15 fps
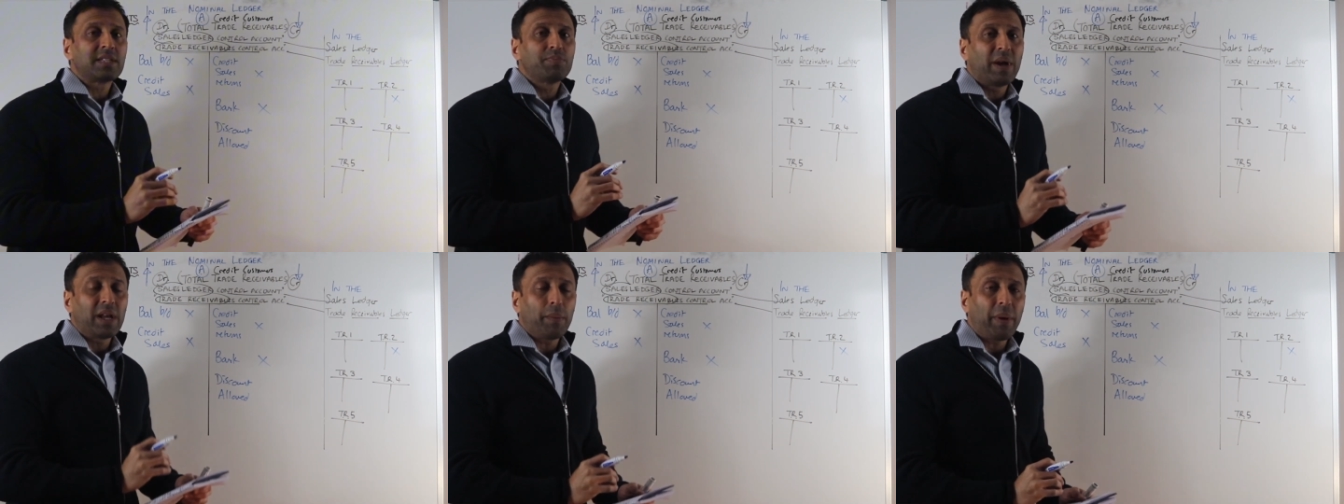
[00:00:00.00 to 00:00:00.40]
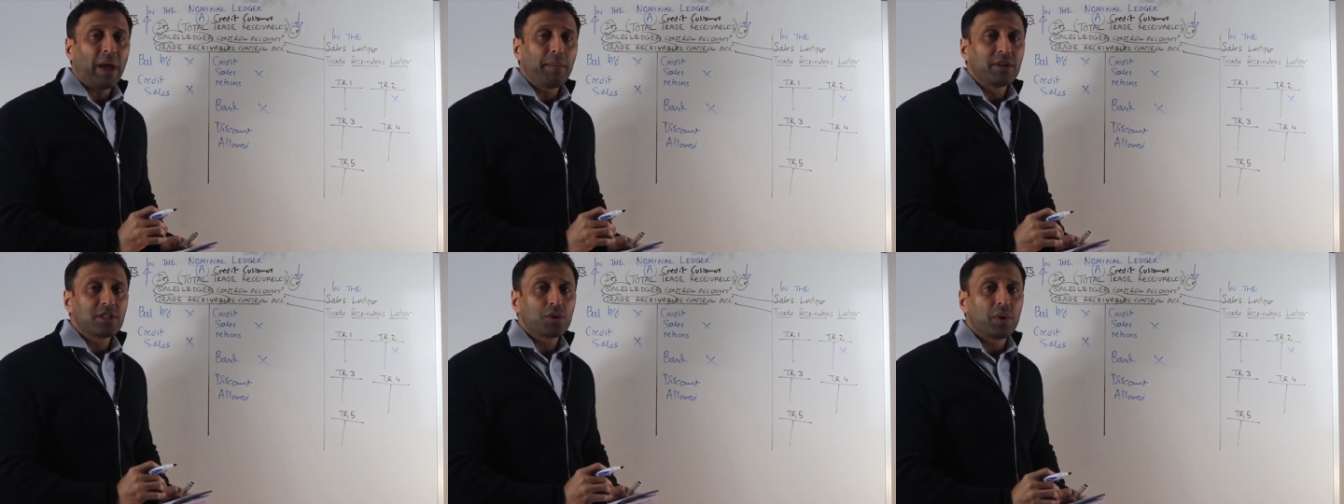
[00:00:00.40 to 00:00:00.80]
has made a
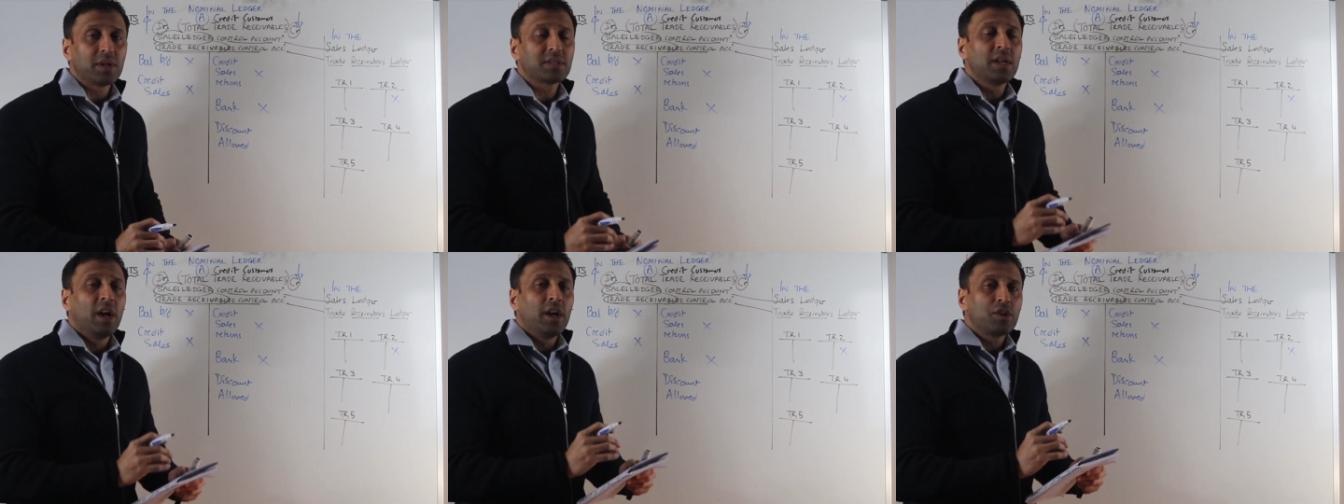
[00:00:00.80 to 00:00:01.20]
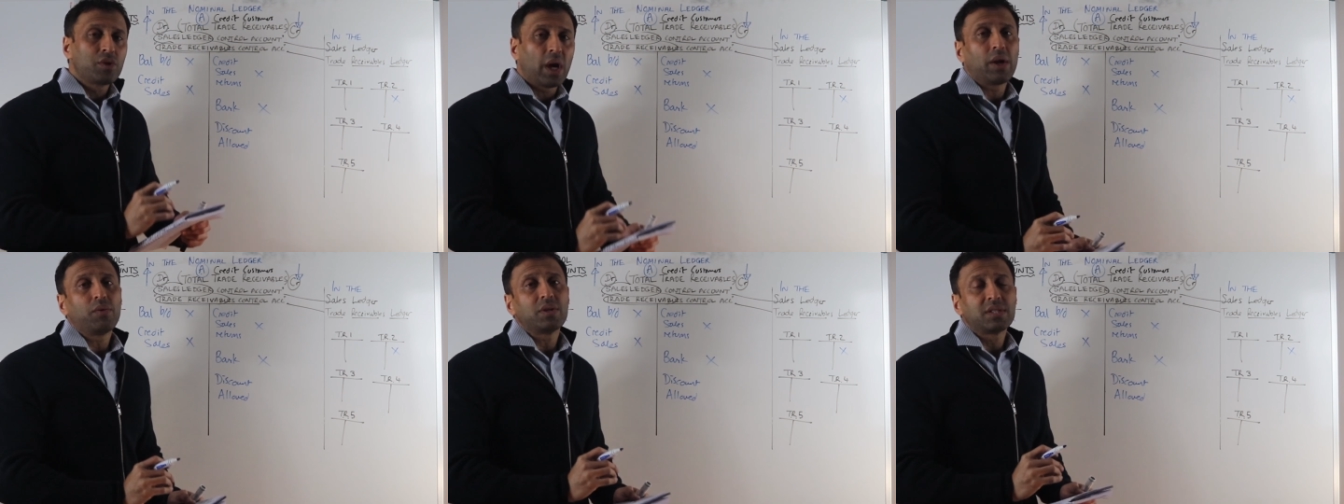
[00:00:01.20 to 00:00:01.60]
payment to us,
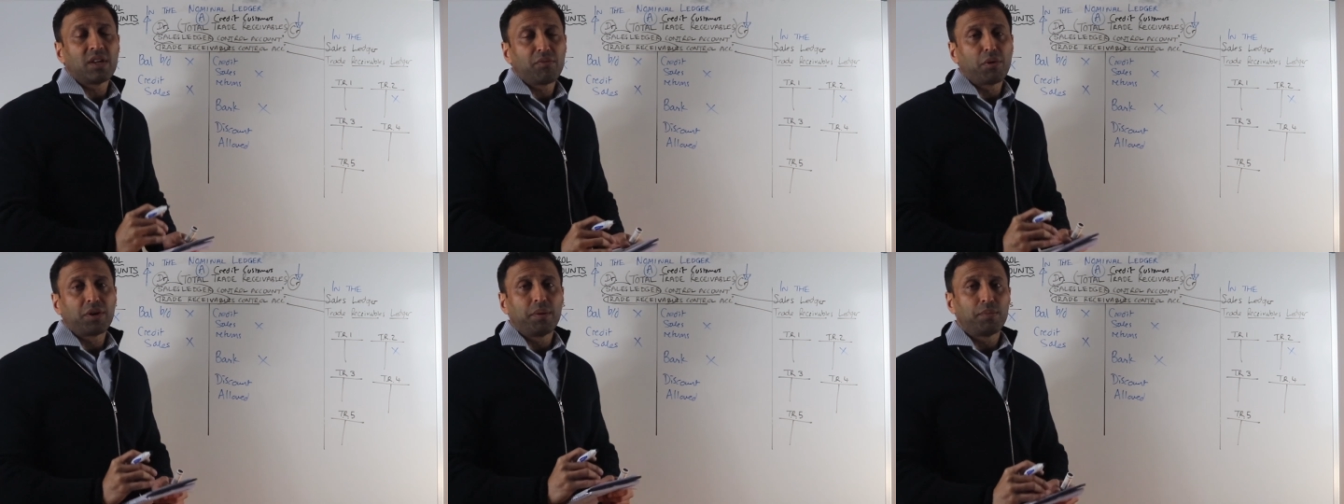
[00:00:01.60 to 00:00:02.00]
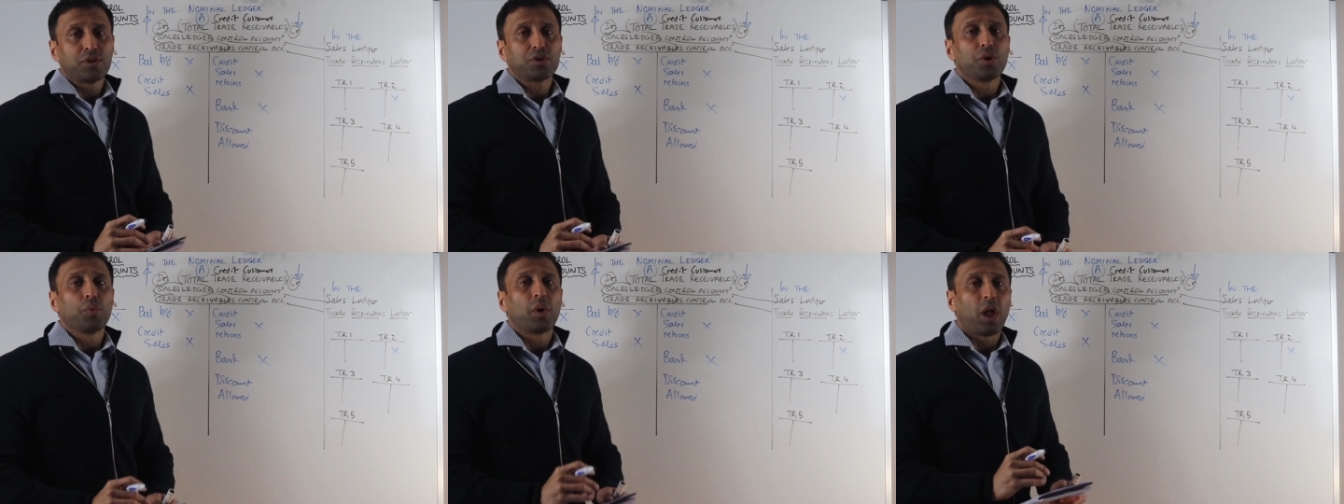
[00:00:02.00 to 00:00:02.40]
trade receivable
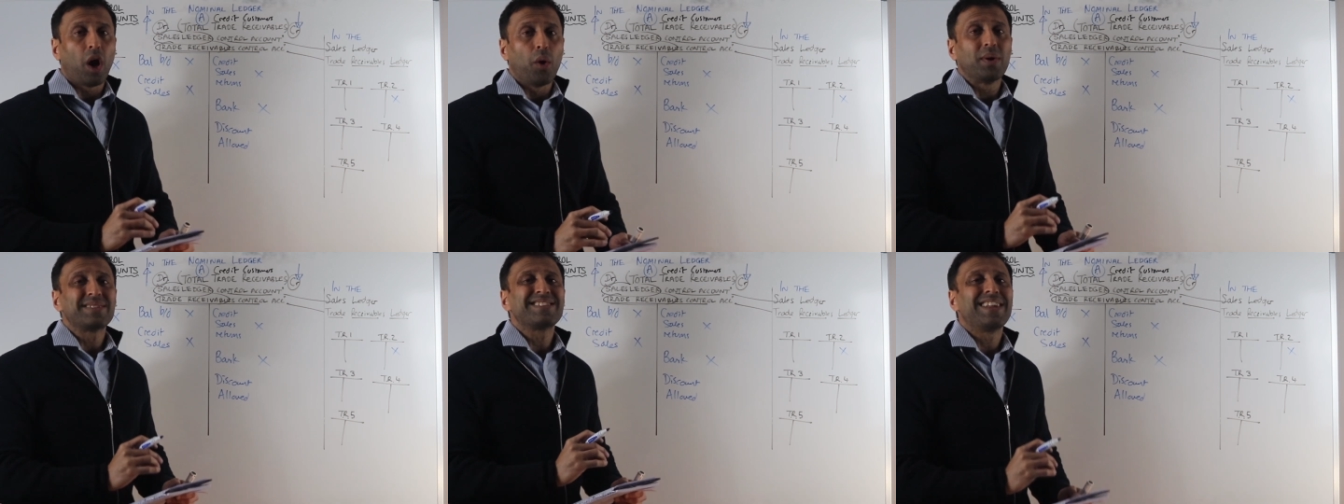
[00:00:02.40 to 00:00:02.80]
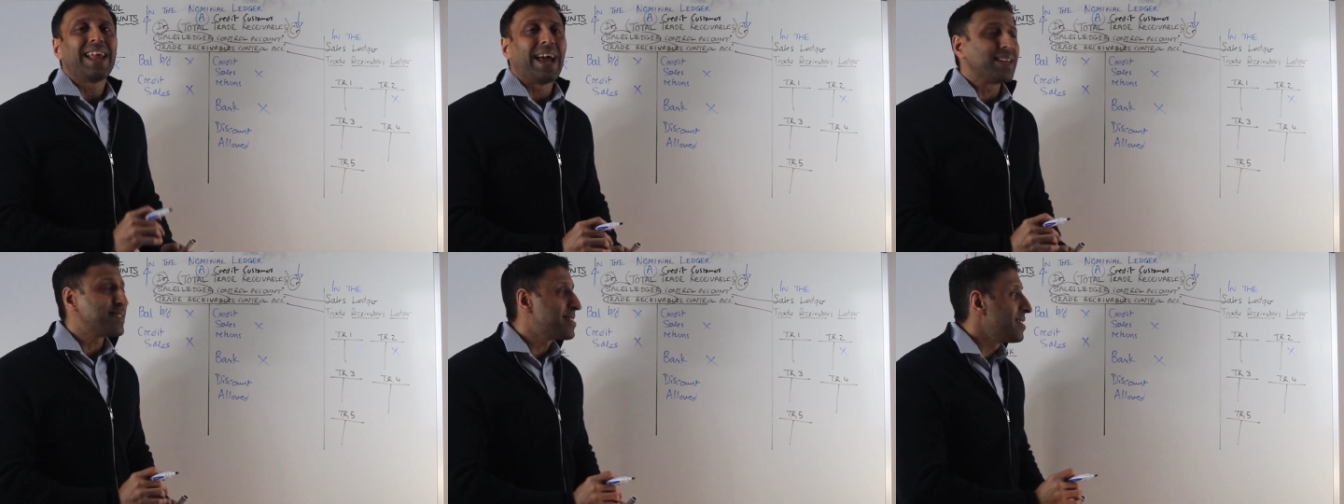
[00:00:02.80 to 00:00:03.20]
number 2 will owe us
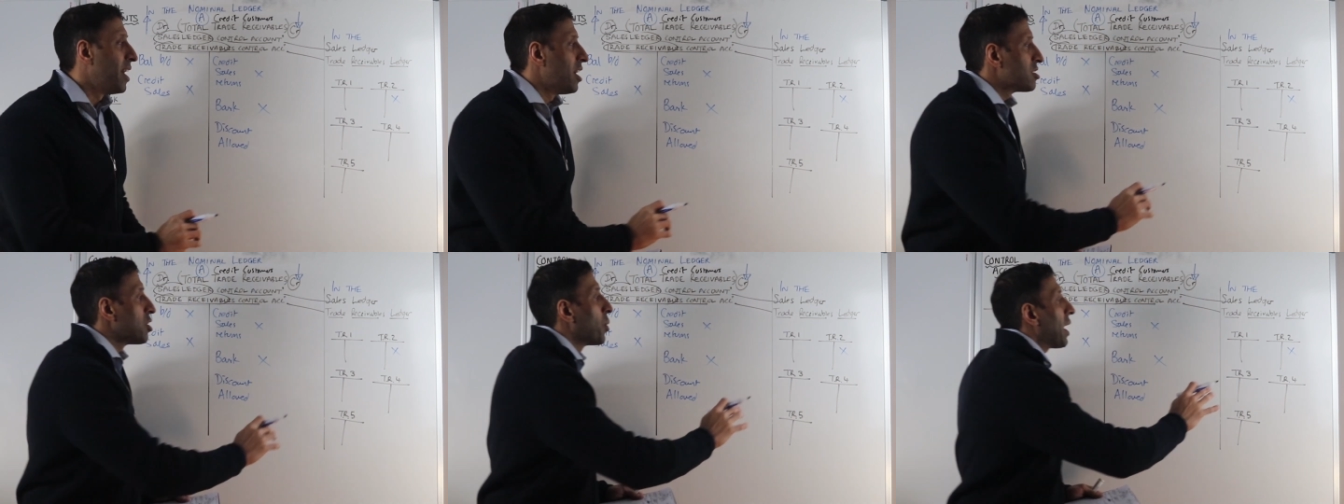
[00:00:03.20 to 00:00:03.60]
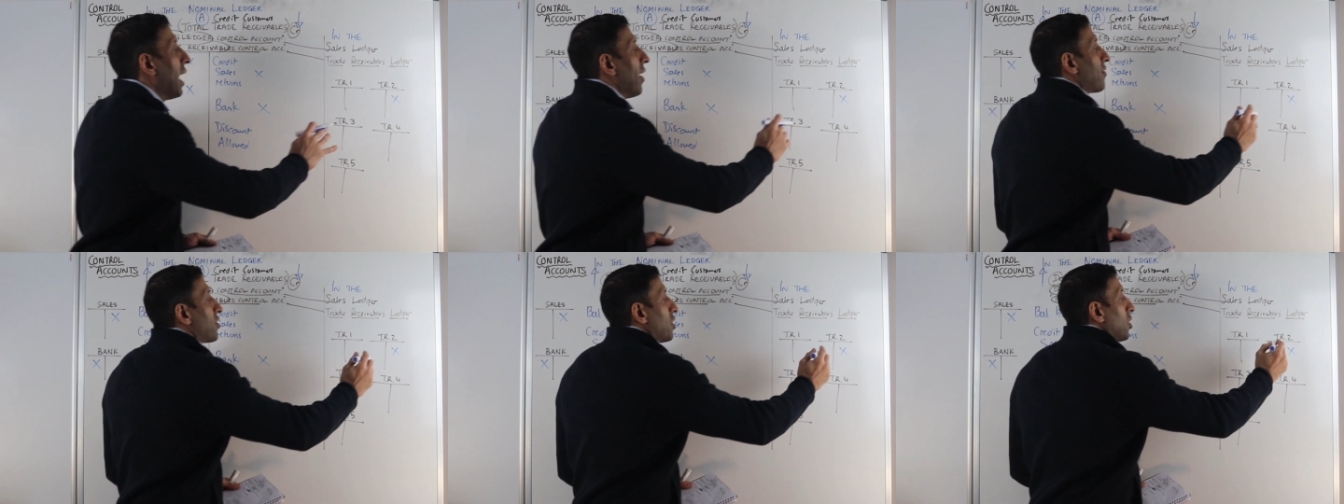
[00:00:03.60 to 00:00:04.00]
less. So we
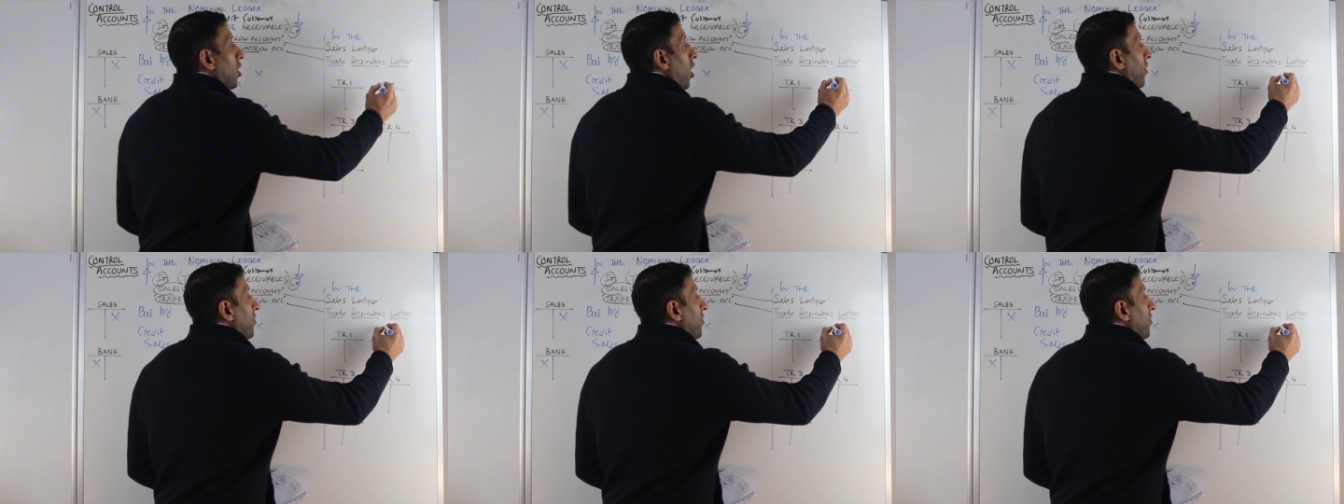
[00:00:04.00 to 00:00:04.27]
have to